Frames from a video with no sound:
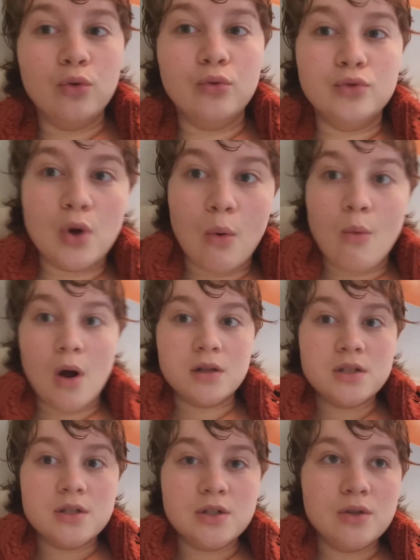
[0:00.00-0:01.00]
don't
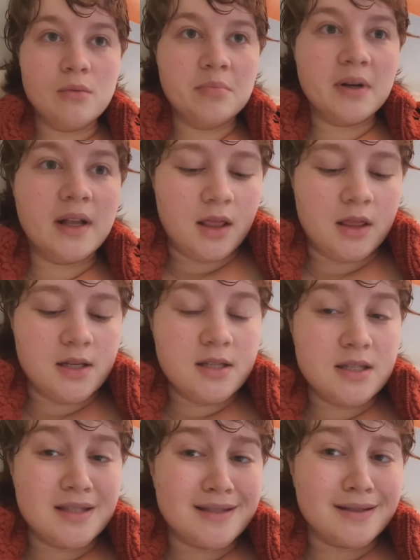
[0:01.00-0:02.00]
want to do. But
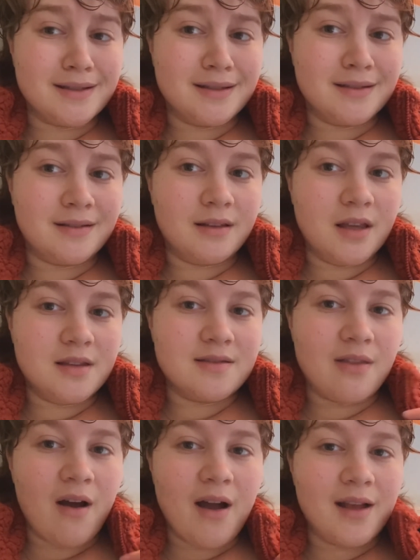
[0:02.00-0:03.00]
this is
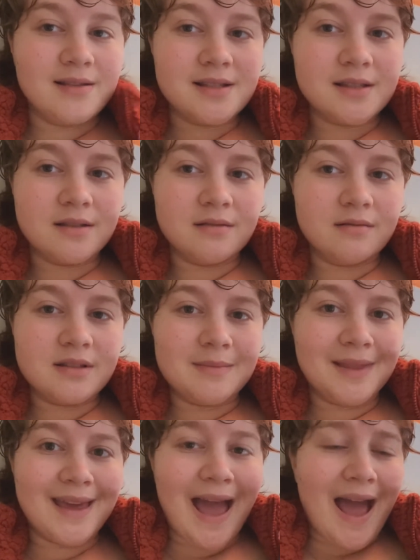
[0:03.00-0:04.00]
not
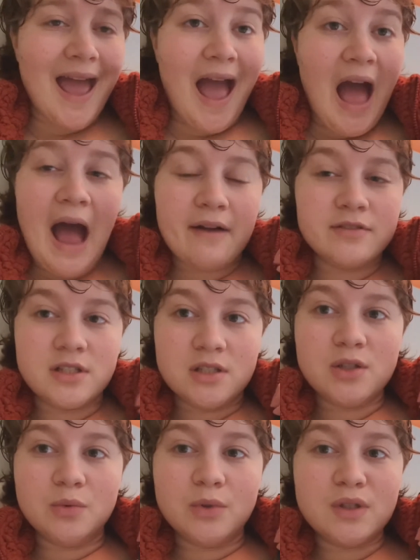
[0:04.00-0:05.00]
something I have to
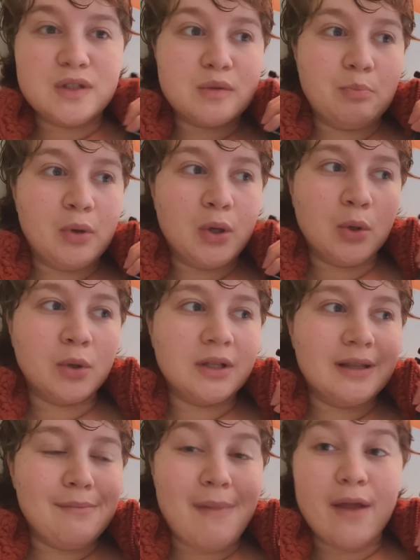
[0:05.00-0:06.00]
do. This is
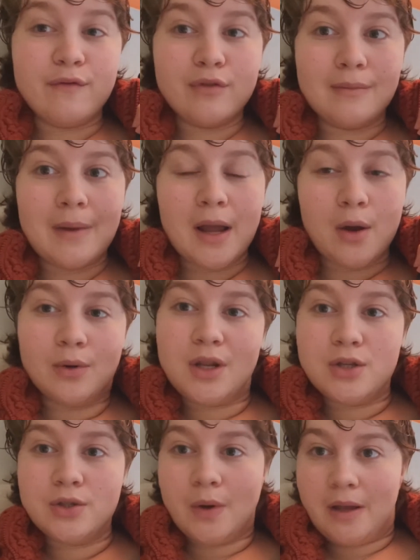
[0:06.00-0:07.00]
purely meant for my own
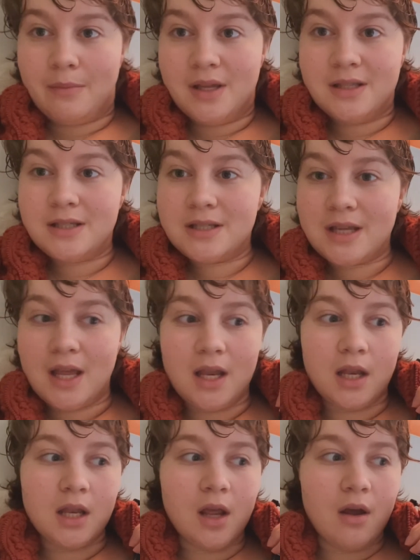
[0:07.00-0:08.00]
enjoyment
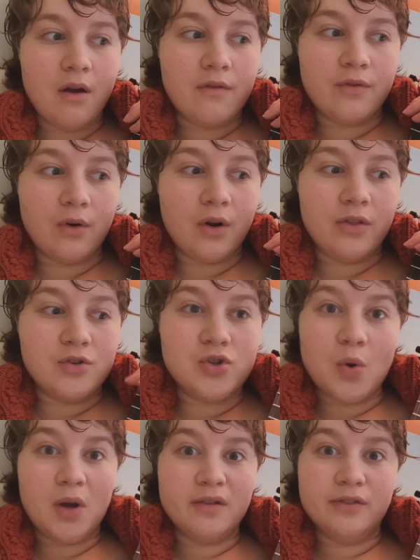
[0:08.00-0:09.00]
and for the
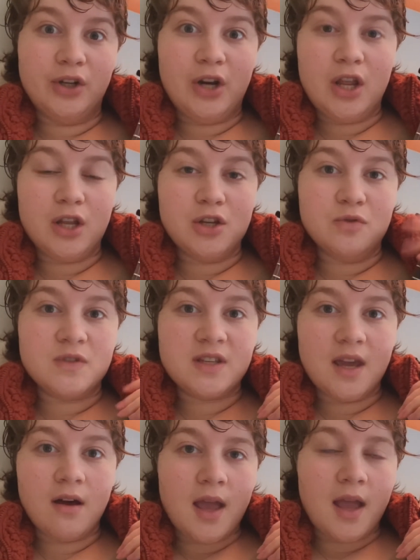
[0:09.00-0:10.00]
joy of learning a new
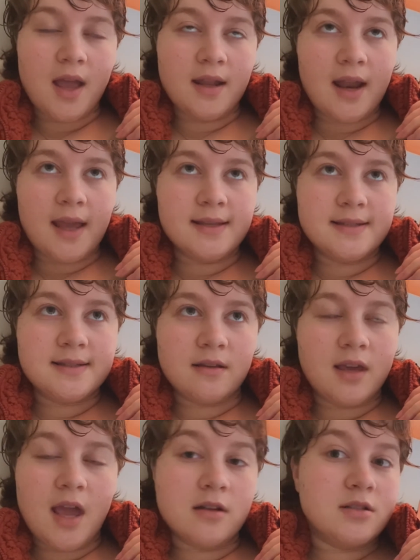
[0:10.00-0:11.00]
skill. And I still
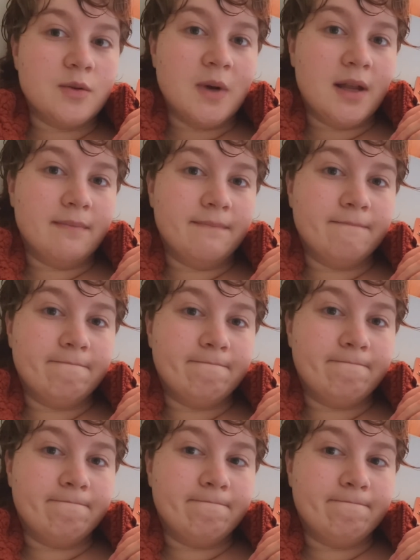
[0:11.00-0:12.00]
can't do it.
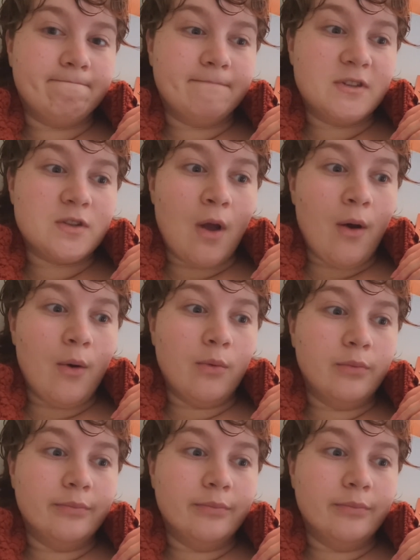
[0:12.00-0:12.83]
So,